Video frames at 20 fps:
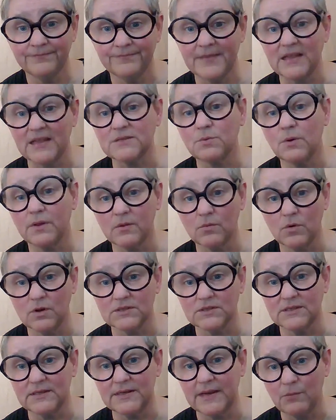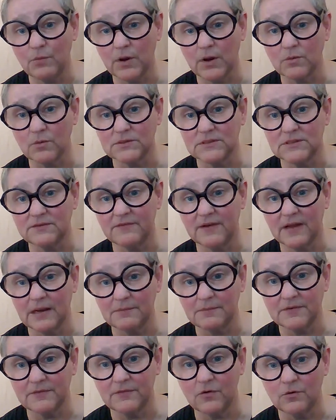That's what the W+SN network was
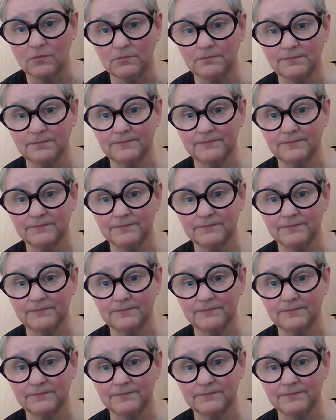developed for.